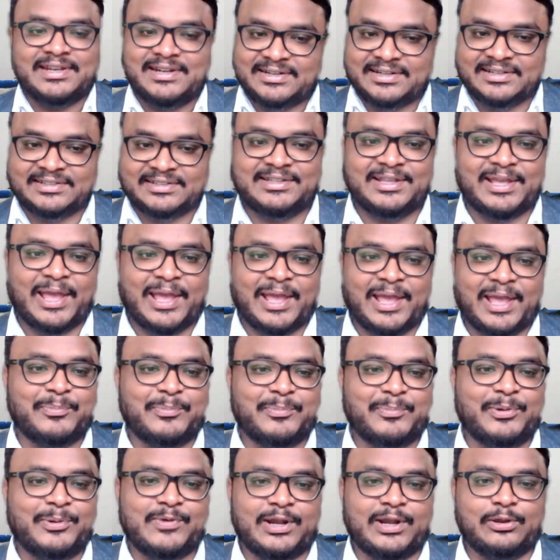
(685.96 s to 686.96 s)
happened when
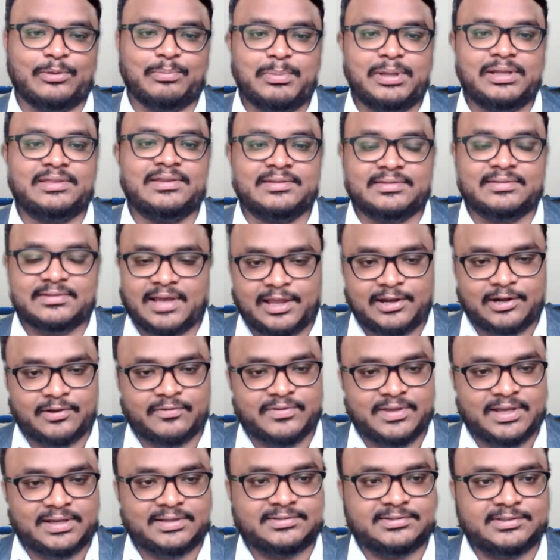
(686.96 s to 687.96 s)
you meet this kind of
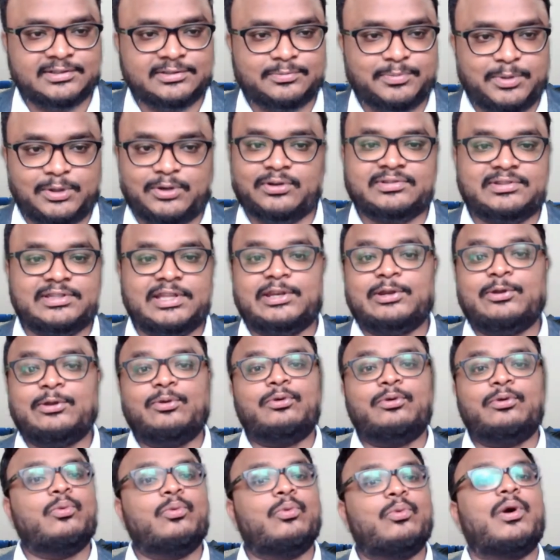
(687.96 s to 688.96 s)
youngsters because they don't know
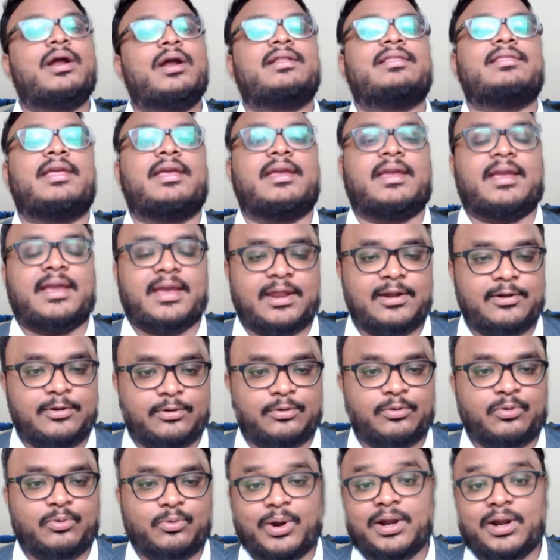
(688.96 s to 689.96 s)
what they can do,
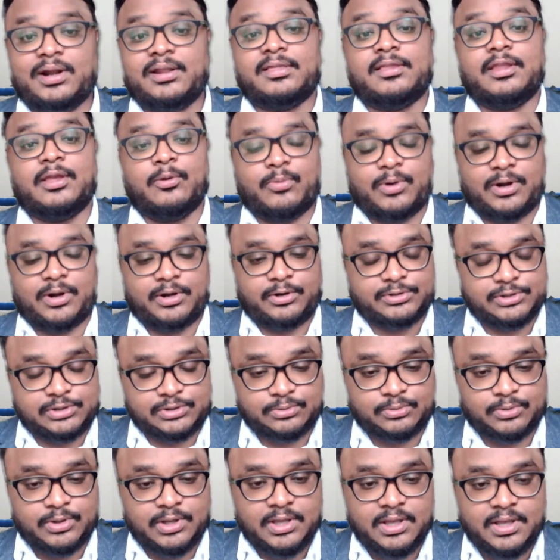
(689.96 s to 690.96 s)
what they want to do.
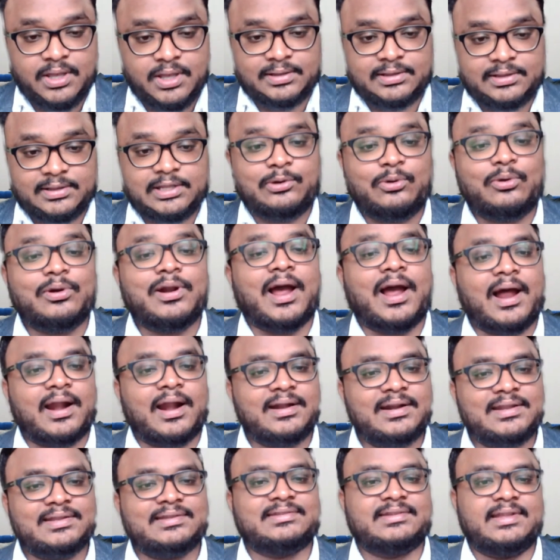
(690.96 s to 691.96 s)
They don't
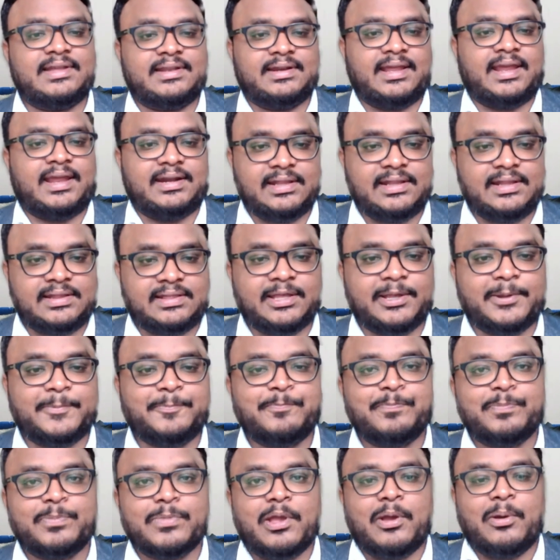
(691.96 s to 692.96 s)
understand anything.
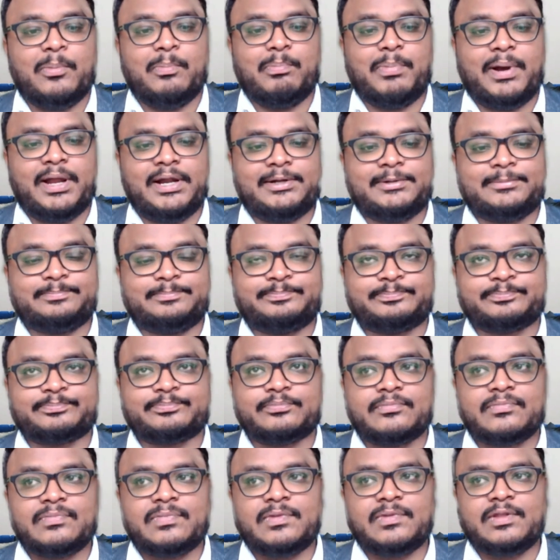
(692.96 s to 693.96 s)
But
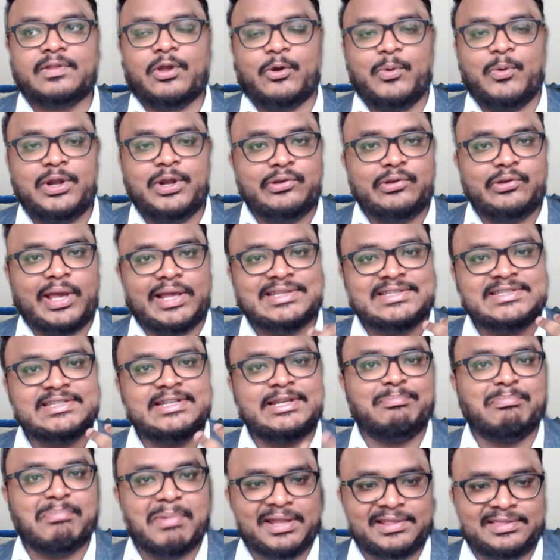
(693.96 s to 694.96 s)
when you
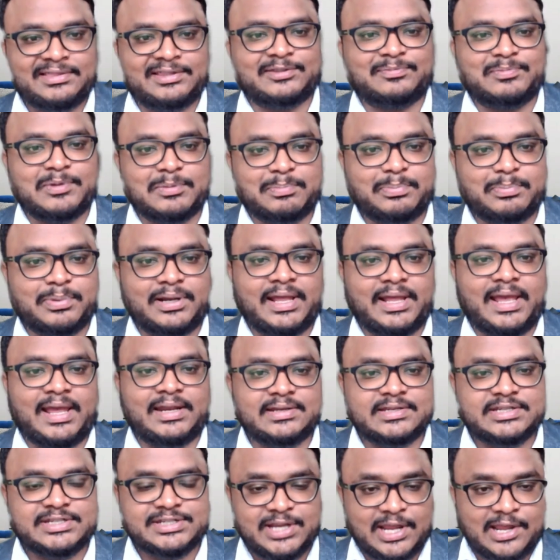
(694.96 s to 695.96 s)
actually met these people and
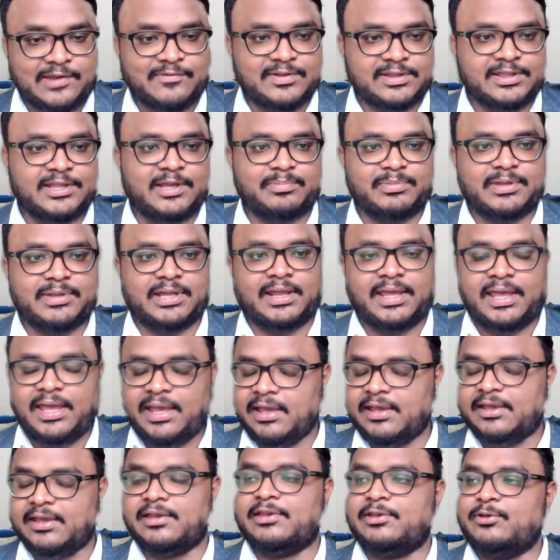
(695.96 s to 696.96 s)
share with them that
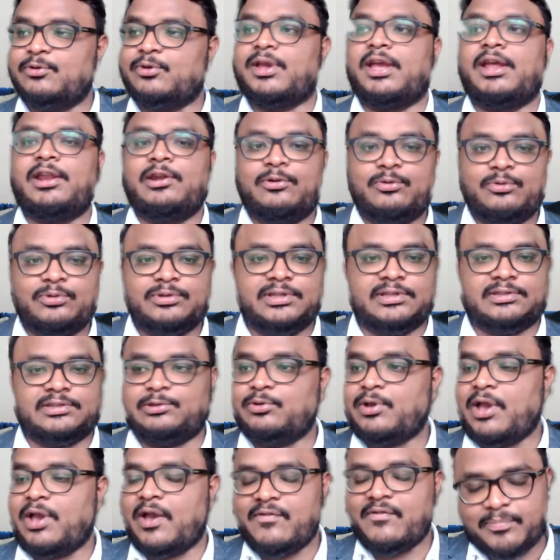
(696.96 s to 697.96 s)
hey you can do this
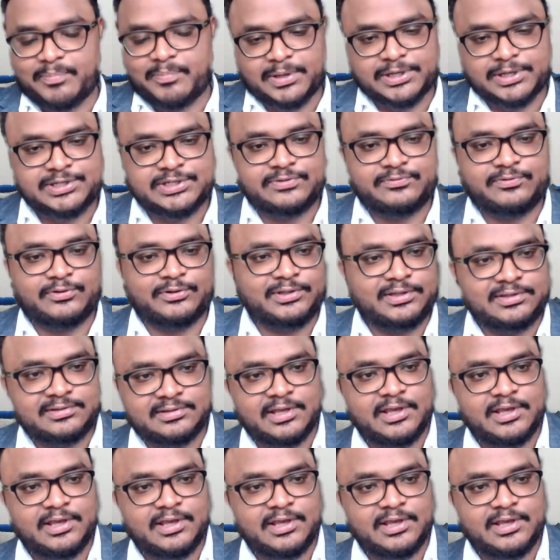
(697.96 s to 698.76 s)
you have a passion for this